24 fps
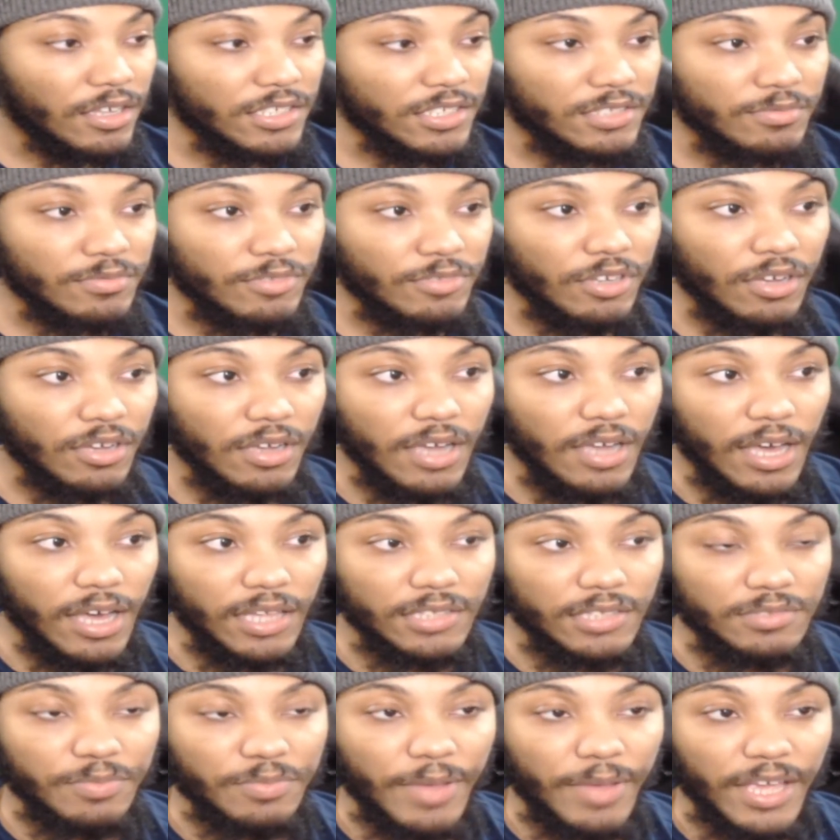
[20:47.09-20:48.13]
some good
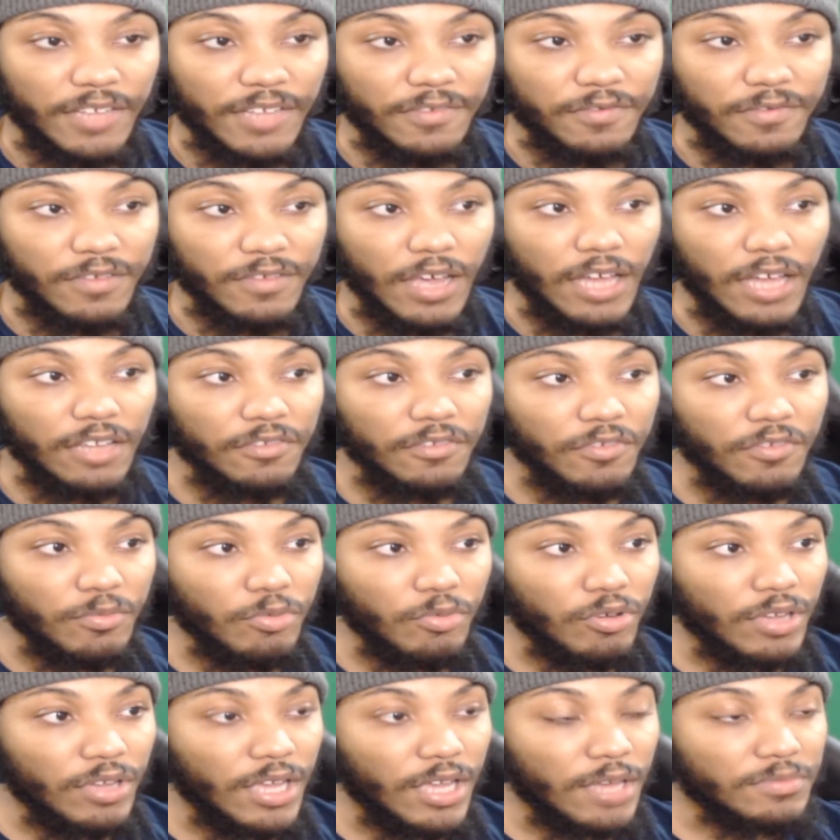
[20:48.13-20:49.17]
college
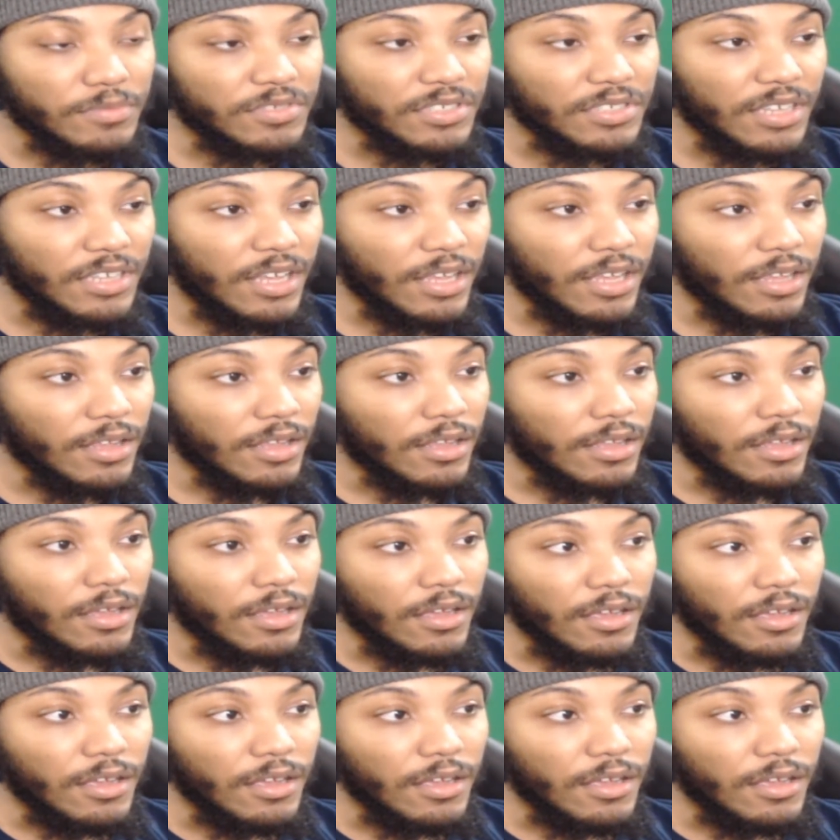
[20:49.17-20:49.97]
football games today.